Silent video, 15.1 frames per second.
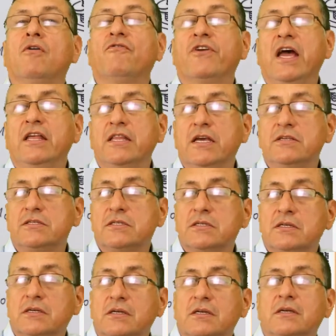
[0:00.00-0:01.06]
on
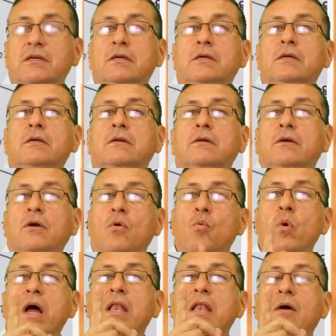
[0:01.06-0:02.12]
Fridays,
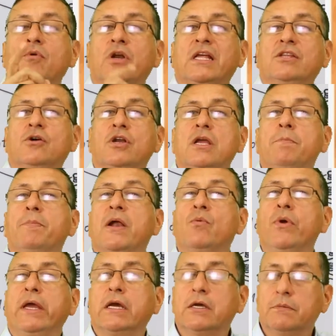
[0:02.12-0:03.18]
one laboratory per
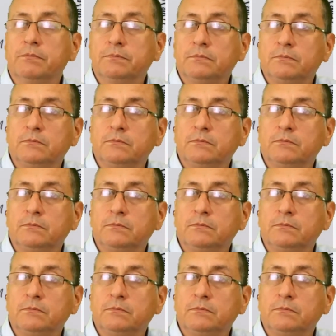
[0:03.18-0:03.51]
week.